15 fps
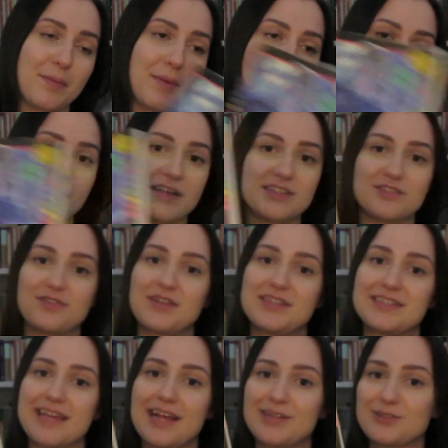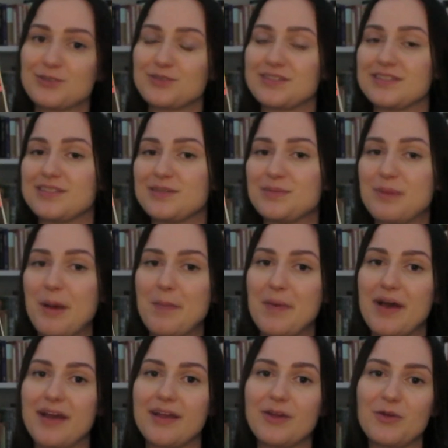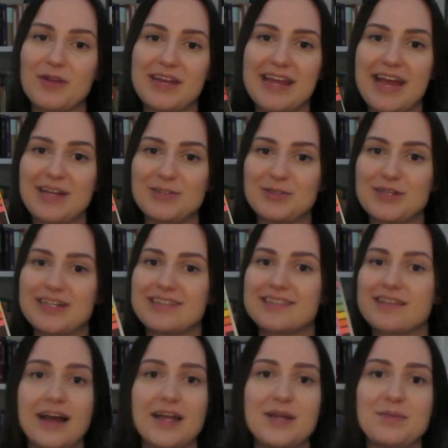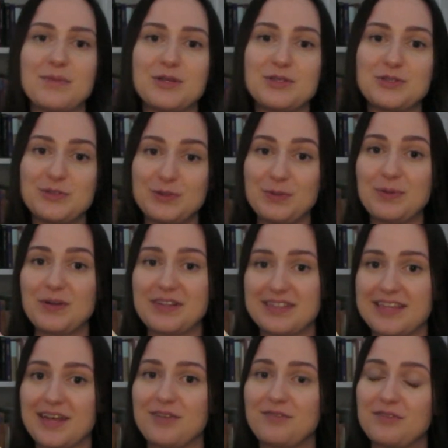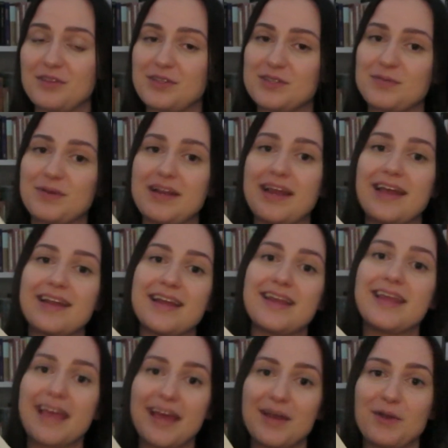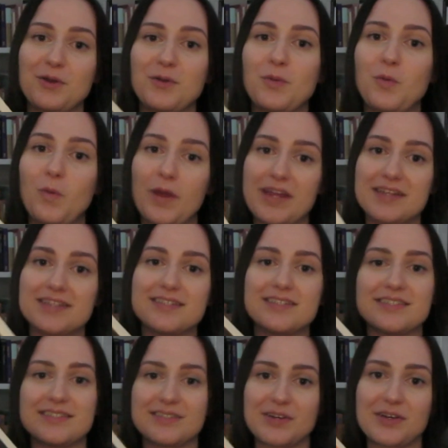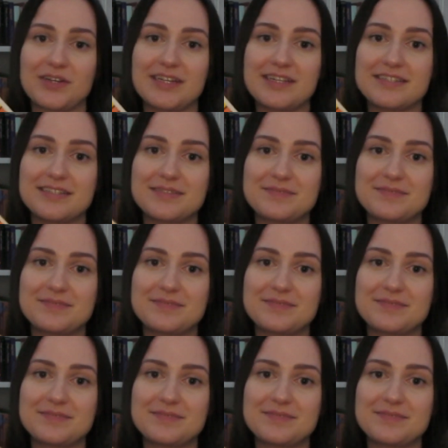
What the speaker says: my best friend's Exorcism by Grady Hendrix. I am super excited for this one, and I cannot wait to start it.